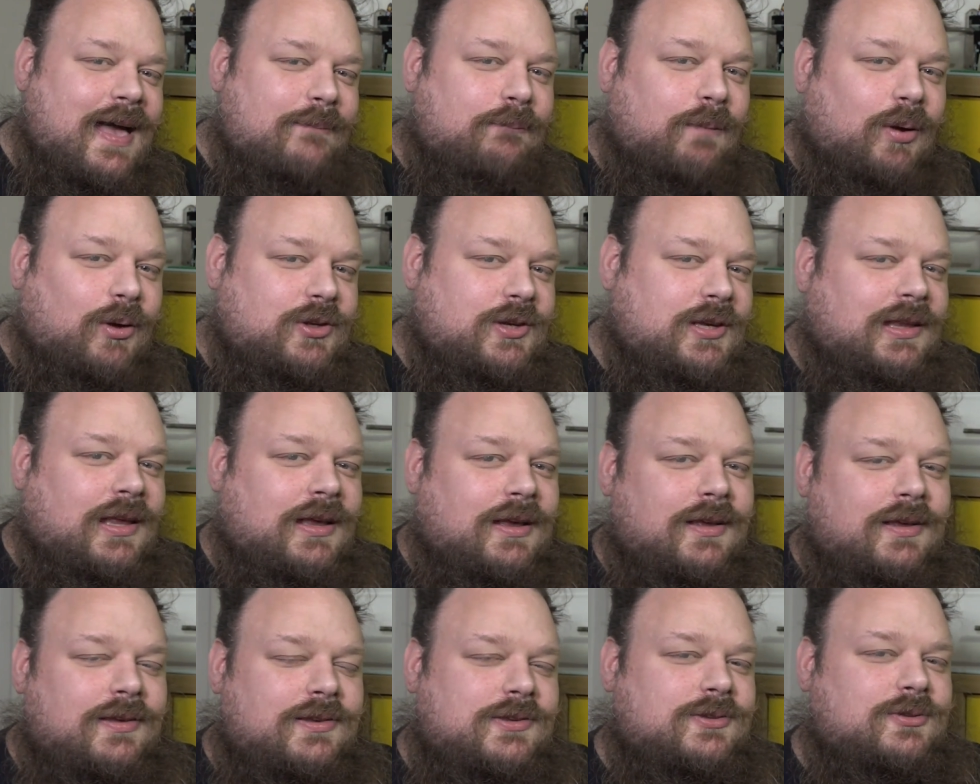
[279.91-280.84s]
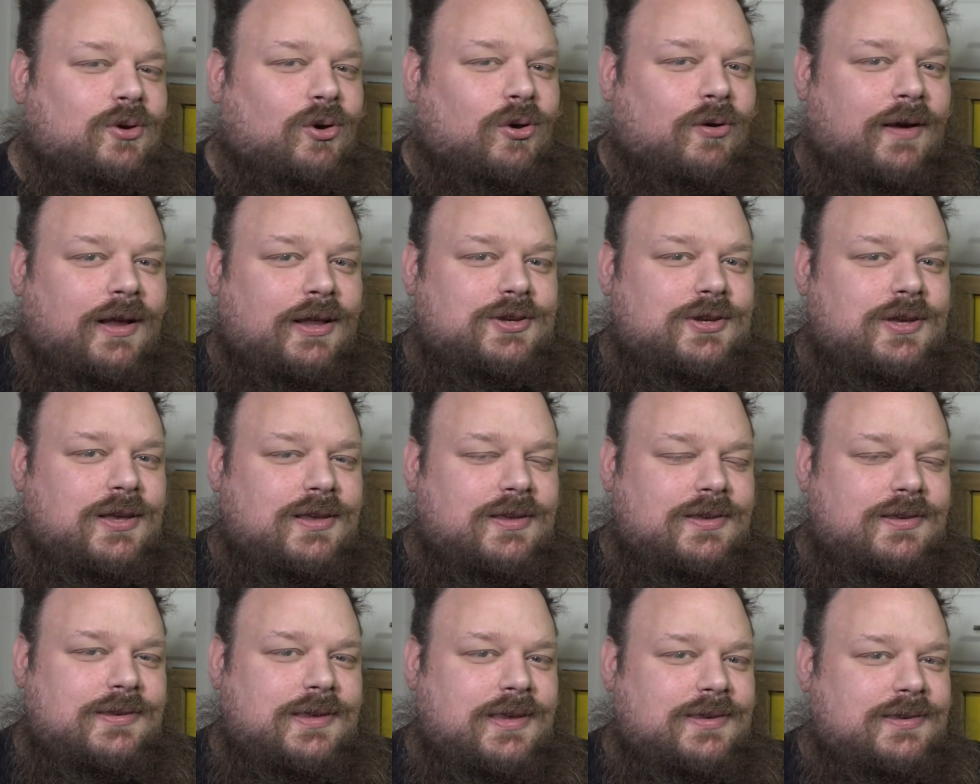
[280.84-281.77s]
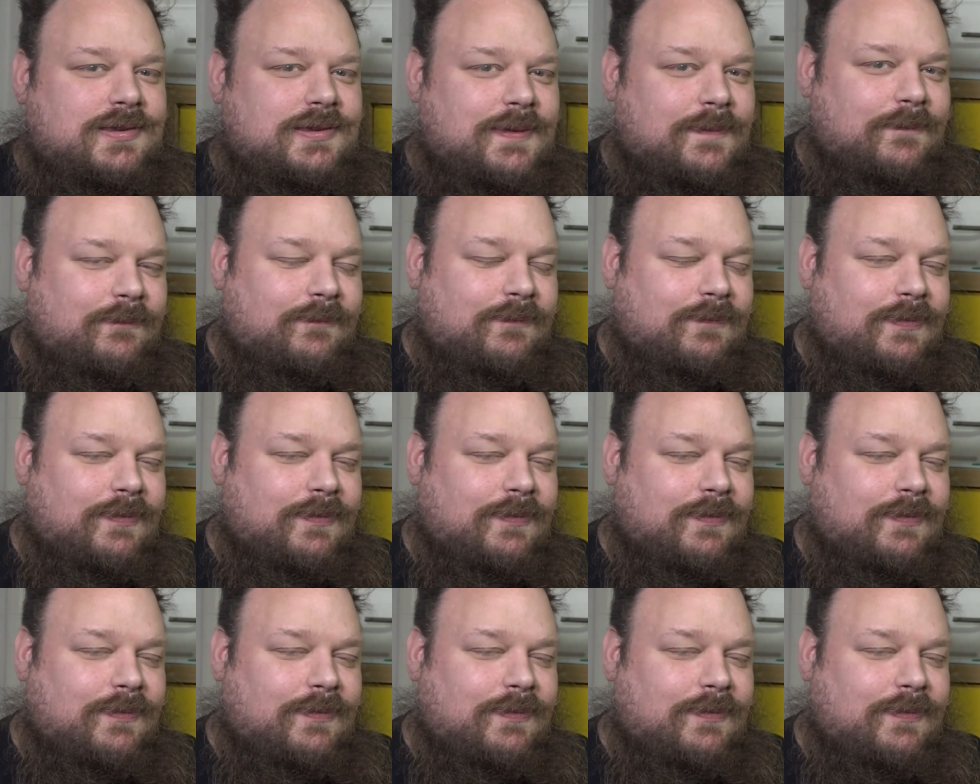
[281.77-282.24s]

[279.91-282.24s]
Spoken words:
modular storage system.